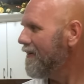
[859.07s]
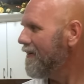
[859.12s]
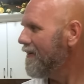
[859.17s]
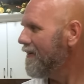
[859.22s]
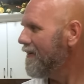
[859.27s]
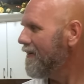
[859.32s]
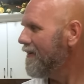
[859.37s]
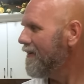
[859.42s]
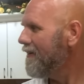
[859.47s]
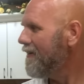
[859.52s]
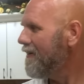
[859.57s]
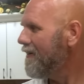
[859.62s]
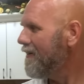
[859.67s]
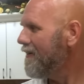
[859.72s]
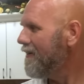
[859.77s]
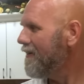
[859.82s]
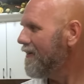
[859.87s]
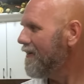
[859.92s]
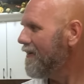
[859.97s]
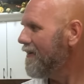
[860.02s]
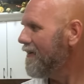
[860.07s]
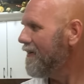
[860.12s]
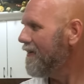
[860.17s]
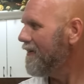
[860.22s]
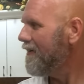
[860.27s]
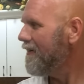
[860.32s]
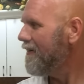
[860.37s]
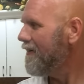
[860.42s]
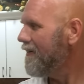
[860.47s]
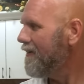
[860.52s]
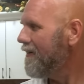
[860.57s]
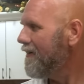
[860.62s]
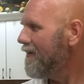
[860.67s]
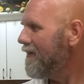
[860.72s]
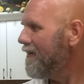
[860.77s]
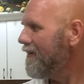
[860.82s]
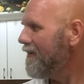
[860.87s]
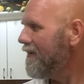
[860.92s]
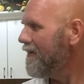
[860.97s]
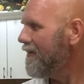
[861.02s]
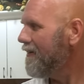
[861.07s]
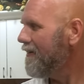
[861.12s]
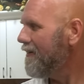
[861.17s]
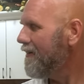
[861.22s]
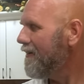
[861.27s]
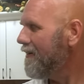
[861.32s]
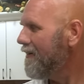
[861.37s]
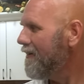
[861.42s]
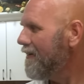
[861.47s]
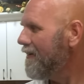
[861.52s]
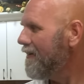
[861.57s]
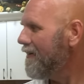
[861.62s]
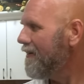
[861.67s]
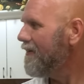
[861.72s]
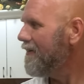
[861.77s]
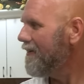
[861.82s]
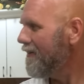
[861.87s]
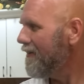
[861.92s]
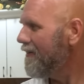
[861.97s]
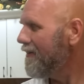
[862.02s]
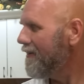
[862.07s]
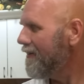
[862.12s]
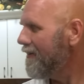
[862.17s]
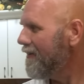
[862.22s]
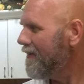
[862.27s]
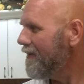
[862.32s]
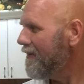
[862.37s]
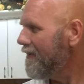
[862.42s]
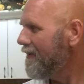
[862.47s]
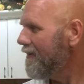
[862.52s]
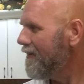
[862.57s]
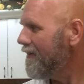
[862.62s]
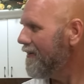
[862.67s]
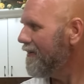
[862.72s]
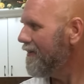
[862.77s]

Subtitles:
This person isn't speaking.